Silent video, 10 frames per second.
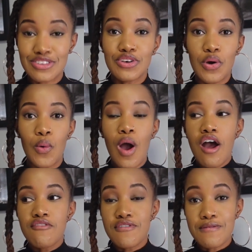So
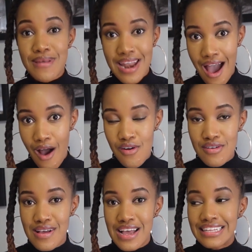from
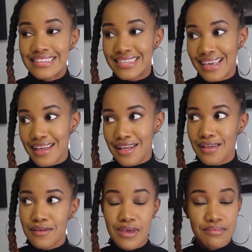now
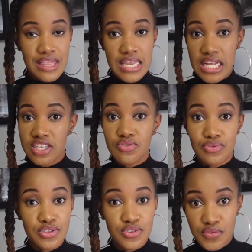till maybe the next
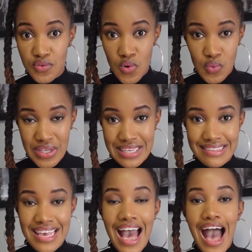3 to 4 weeks,